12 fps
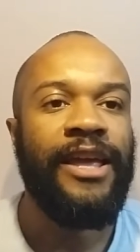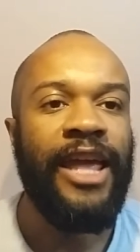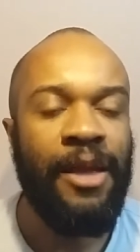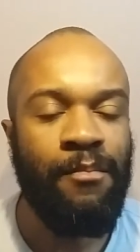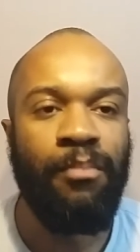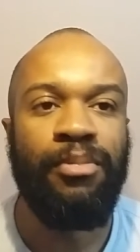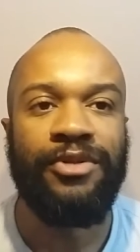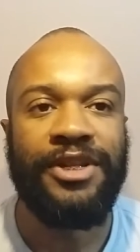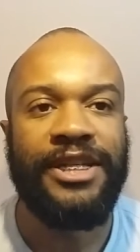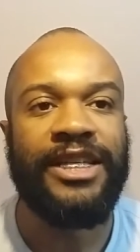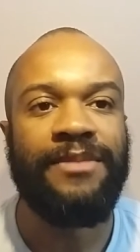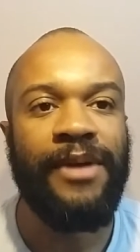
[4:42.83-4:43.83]
in
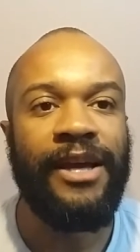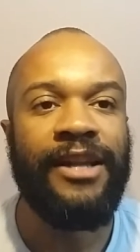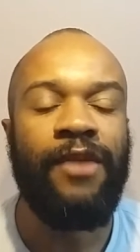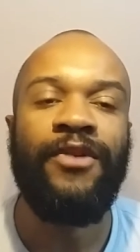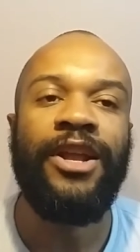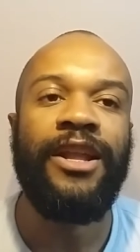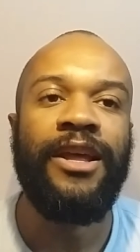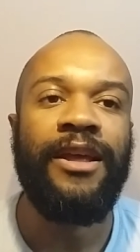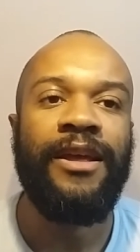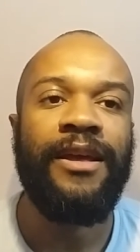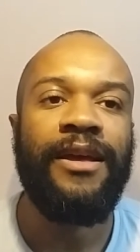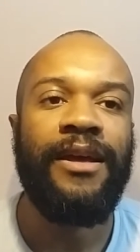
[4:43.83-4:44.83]
Buddhism and I
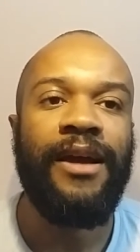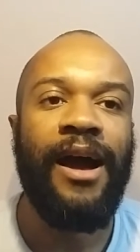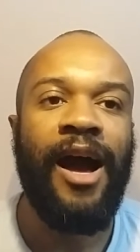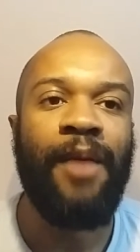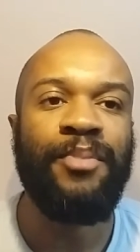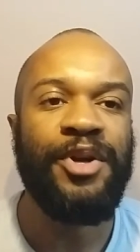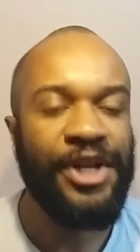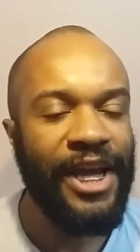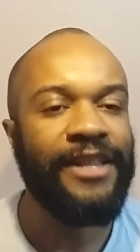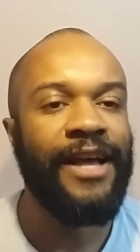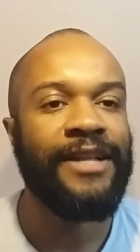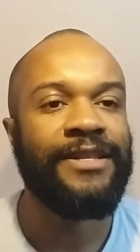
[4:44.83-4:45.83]
really
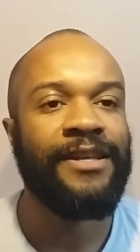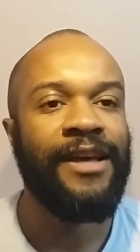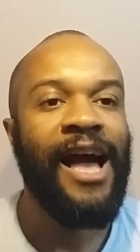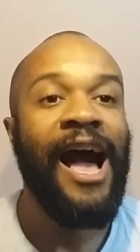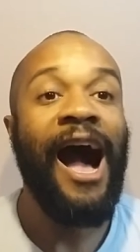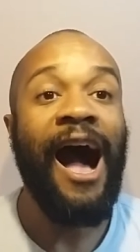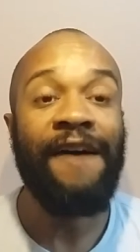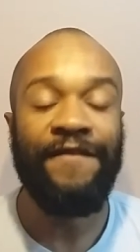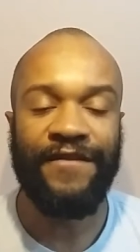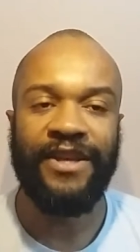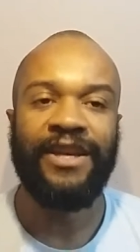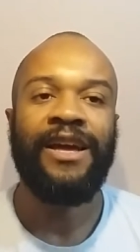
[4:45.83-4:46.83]
appreciate that.
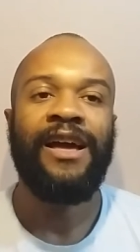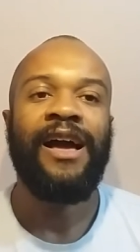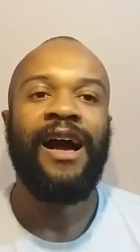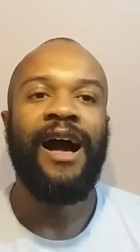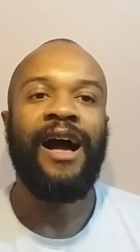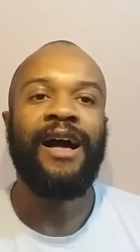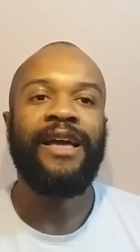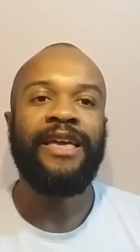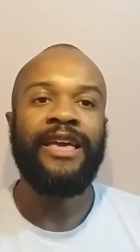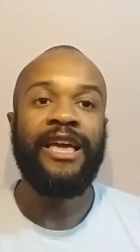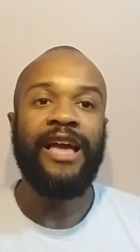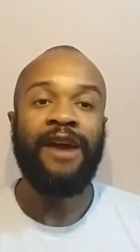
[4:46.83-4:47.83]
After
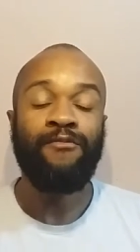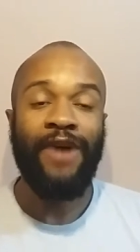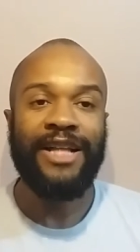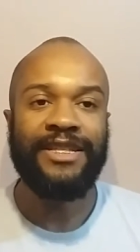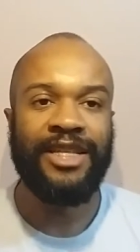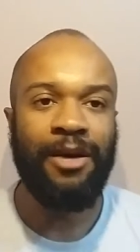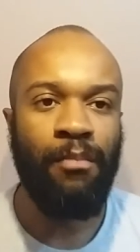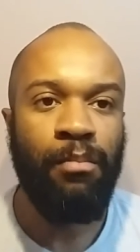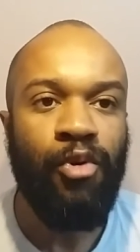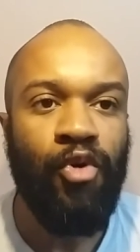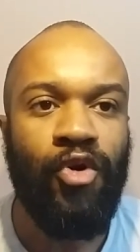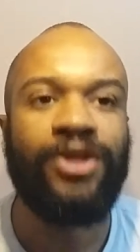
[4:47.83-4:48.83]
I I read some
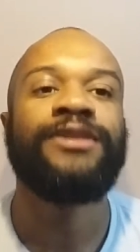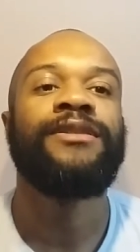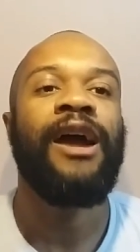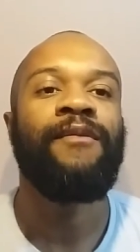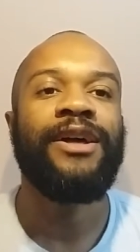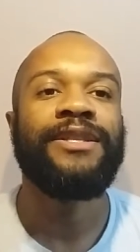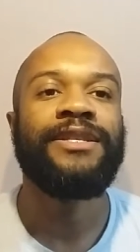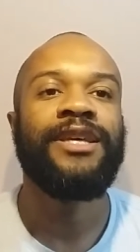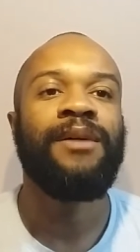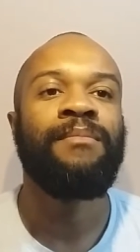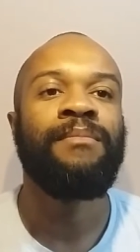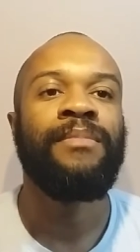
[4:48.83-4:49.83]
books, I read
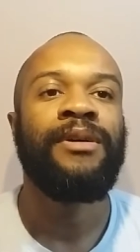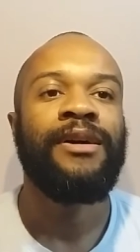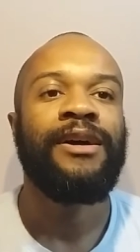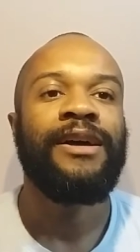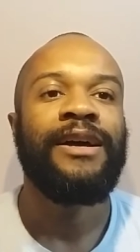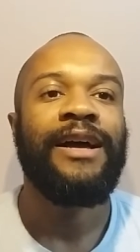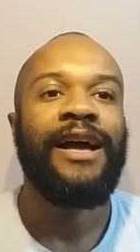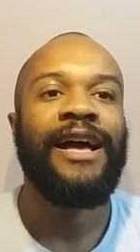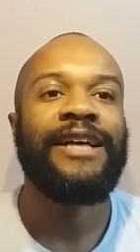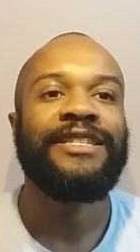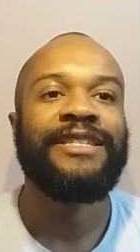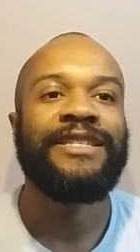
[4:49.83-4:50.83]
some
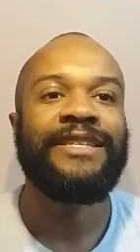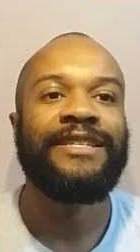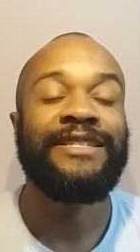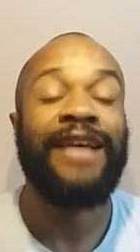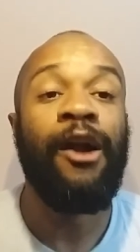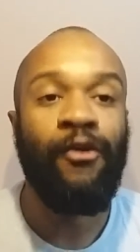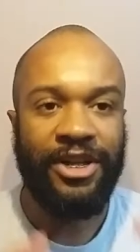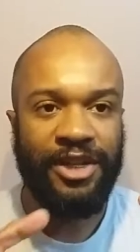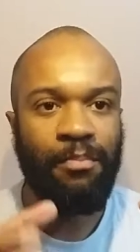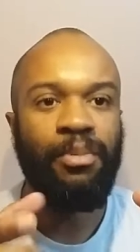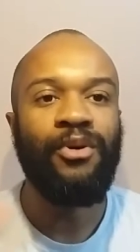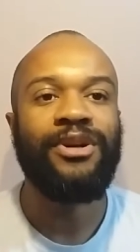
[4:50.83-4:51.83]
uh,
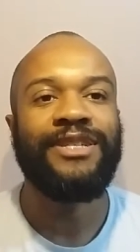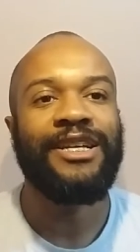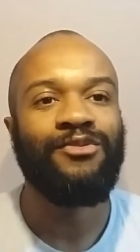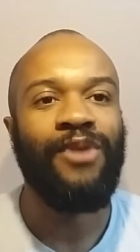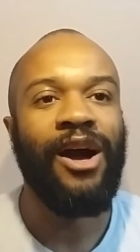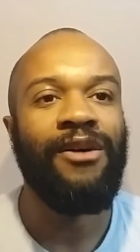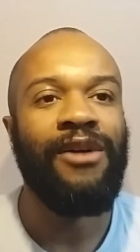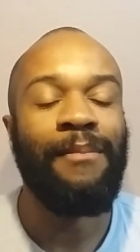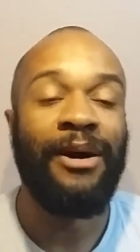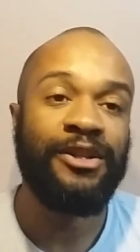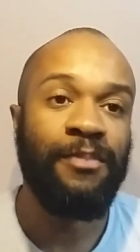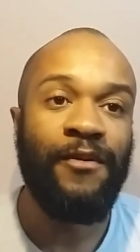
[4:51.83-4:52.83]
sacred books as well
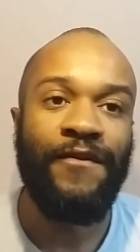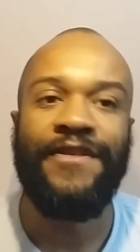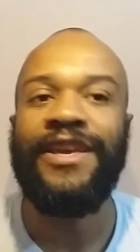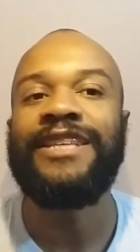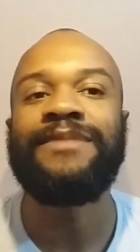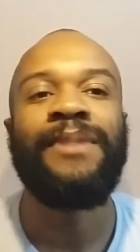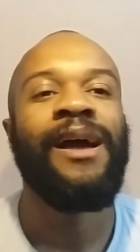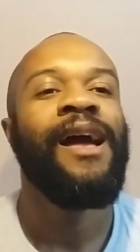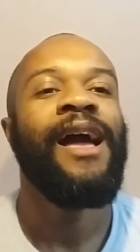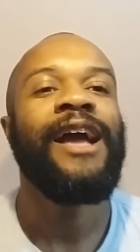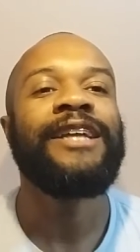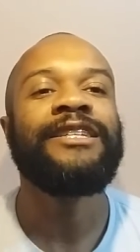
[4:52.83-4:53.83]
about Buddhism
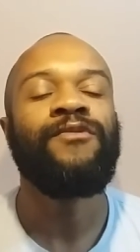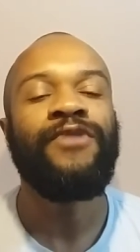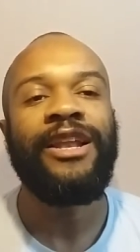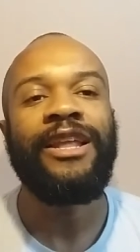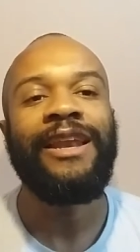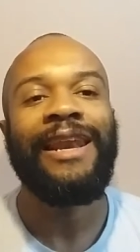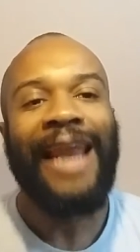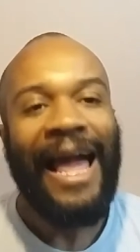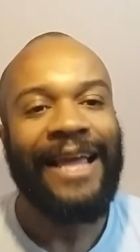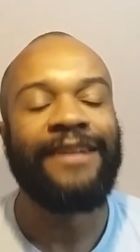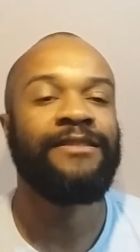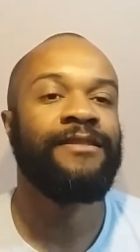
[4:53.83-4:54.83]
and I really
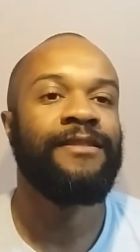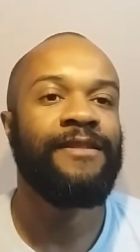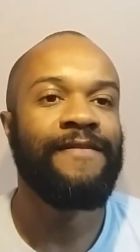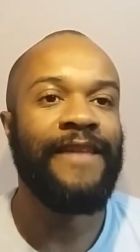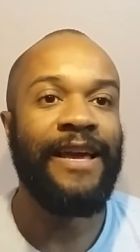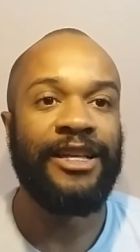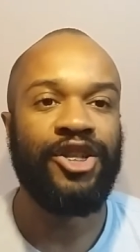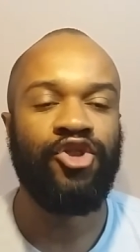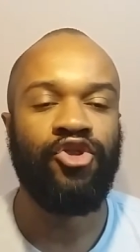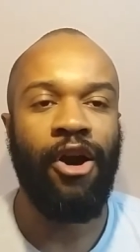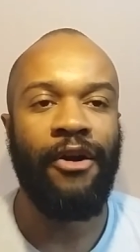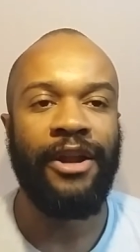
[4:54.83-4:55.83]
liked the
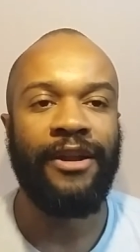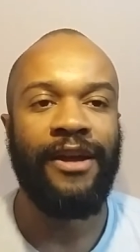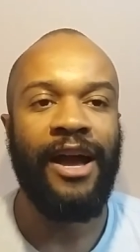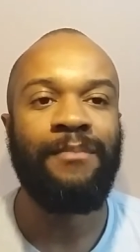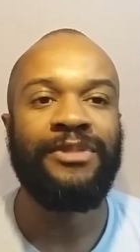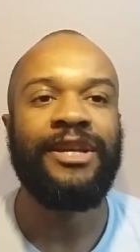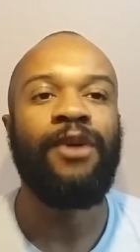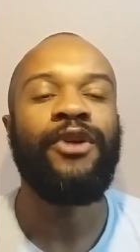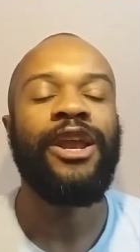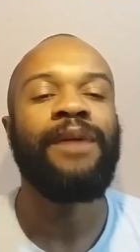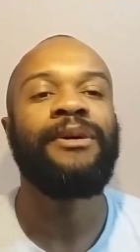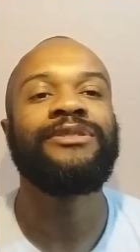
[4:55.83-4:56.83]
story. I'm
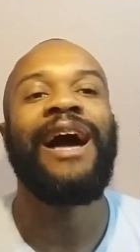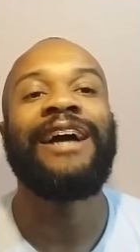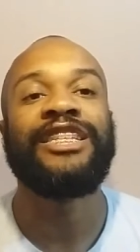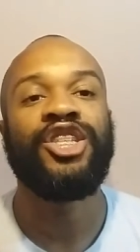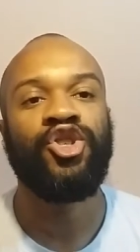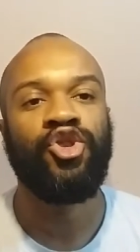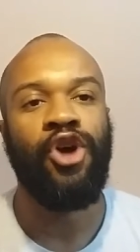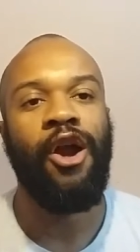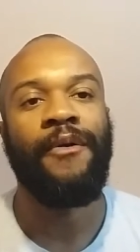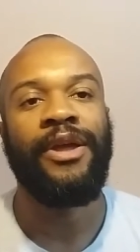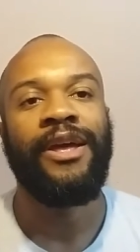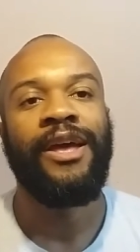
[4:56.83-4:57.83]
talking about a
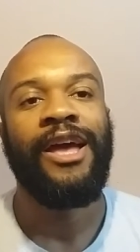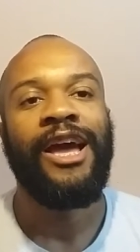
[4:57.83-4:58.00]
story